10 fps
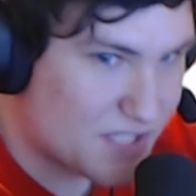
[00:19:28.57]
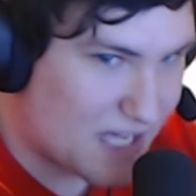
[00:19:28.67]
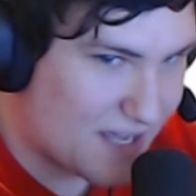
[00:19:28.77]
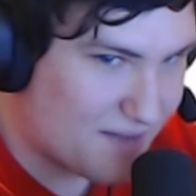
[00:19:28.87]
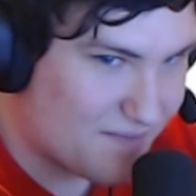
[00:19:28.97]

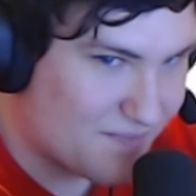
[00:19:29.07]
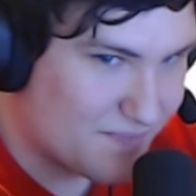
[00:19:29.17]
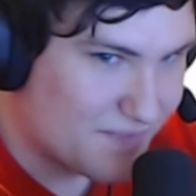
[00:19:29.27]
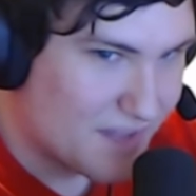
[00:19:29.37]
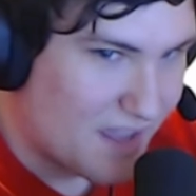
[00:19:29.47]
time.
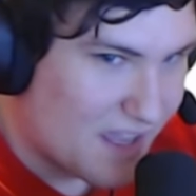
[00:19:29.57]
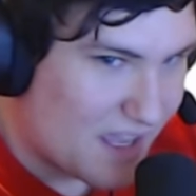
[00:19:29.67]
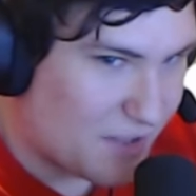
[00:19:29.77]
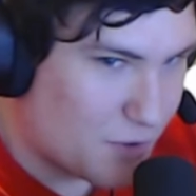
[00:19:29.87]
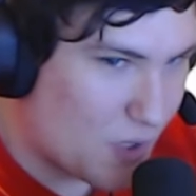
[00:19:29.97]

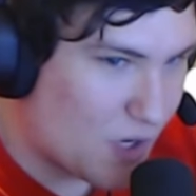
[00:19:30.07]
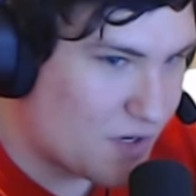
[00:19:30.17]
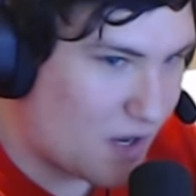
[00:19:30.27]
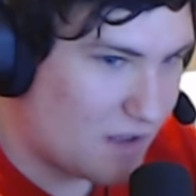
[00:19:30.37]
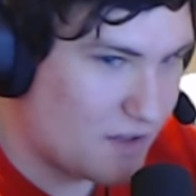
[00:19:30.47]
You
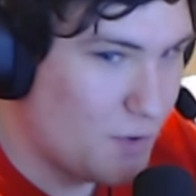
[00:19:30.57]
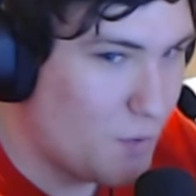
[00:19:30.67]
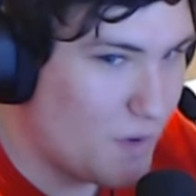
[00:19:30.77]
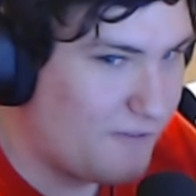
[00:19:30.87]
could you